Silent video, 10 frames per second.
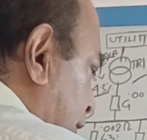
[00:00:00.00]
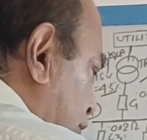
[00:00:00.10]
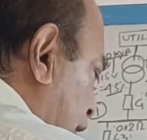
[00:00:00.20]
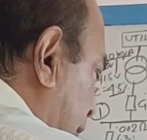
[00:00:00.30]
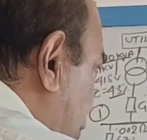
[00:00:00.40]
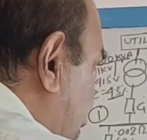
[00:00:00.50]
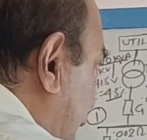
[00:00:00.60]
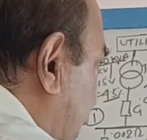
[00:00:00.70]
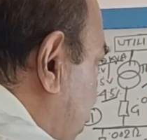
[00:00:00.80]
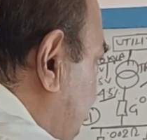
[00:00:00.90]
So if you
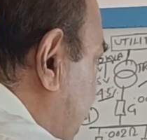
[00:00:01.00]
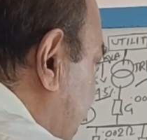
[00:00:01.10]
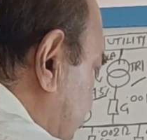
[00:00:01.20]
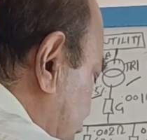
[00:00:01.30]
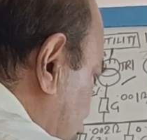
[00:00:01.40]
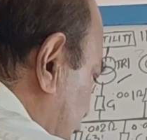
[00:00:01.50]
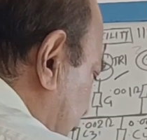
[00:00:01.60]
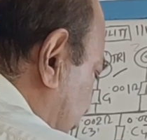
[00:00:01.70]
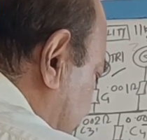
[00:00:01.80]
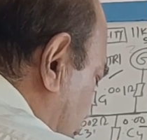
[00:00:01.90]
calculate this, it will
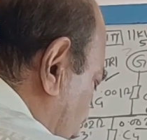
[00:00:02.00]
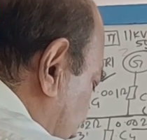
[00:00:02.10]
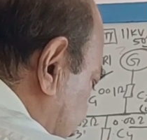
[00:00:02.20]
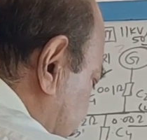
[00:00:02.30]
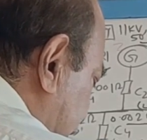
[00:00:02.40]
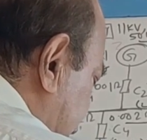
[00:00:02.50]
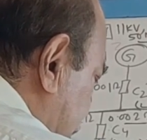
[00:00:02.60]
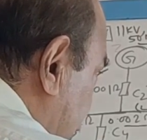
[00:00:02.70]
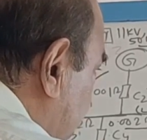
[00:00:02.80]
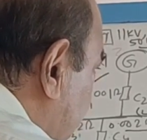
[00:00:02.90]
come
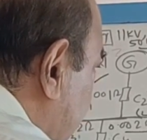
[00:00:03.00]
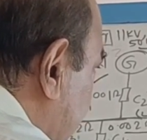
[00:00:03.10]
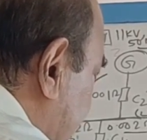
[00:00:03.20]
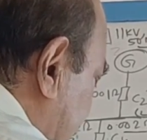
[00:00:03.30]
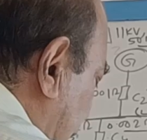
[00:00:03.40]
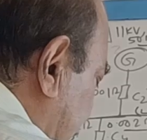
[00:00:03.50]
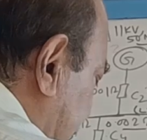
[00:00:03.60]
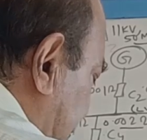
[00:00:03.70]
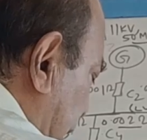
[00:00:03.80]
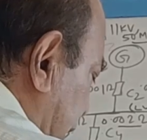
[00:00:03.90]

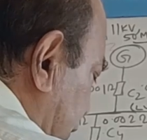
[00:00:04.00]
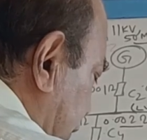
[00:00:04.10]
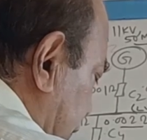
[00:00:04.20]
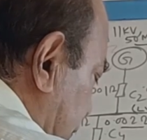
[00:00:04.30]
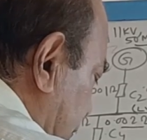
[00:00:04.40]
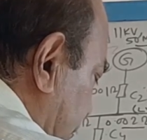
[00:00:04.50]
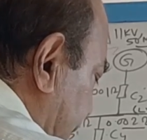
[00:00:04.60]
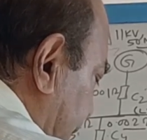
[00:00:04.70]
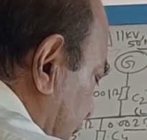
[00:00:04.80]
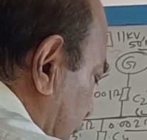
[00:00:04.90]
0.09 per unit.
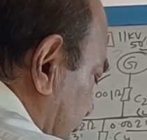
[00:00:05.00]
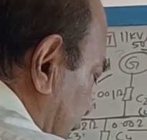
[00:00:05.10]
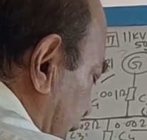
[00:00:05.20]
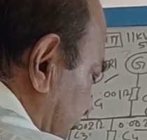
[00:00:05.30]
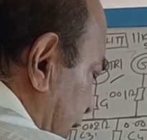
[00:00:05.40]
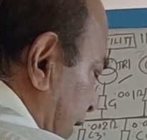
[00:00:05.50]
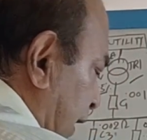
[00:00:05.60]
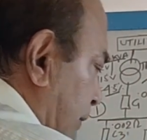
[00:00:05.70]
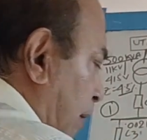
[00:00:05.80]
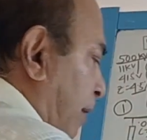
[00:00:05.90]
That is the
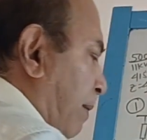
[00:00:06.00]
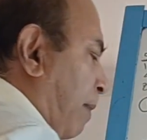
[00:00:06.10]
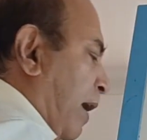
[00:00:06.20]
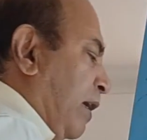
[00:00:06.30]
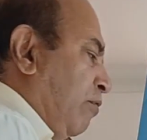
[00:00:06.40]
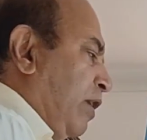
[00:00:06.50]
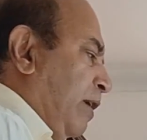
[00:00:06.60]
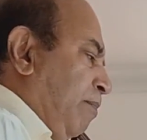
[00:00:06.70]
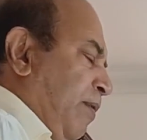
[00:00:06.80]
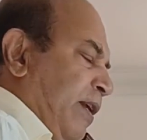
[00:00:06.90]
transformer per unit
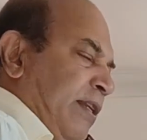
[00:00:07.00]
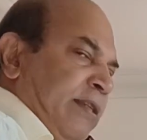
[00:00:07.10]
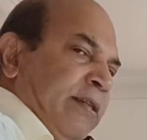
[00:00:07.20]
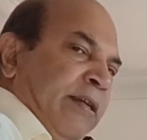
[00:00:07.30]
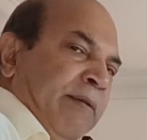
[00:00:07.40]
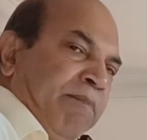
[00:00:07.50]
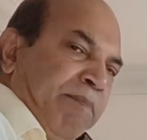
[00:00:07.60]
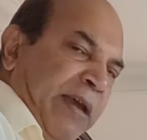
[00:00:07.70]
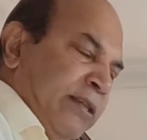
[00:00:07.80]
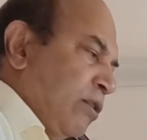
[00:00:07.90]
impedance
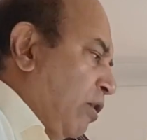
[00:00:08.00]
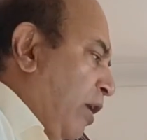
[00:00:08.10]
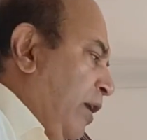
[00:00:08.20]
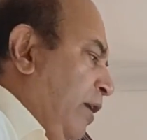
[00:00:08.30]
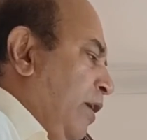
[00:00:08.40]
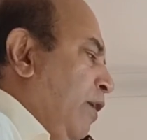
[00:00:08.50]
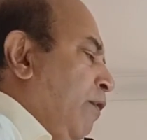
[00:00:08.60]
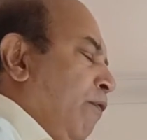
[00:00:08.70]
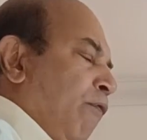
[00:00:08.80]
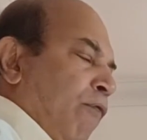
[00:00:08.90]
based on
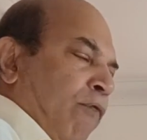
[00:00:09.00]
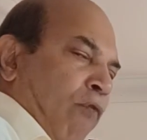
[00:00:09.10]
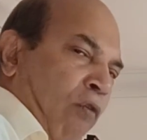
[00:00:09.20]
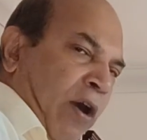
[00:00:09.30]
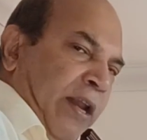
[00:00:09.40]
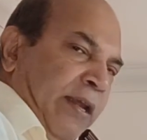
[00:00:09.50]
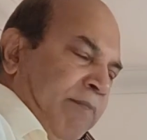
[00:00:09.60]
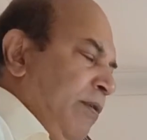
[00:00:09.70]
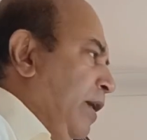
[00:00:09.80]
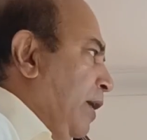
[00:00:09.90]
1
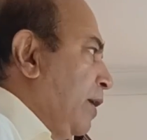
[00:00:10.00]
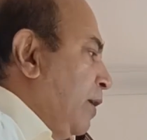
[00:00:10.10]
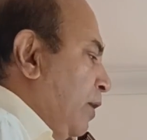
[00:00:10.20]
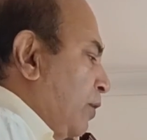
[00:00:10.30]
MVA.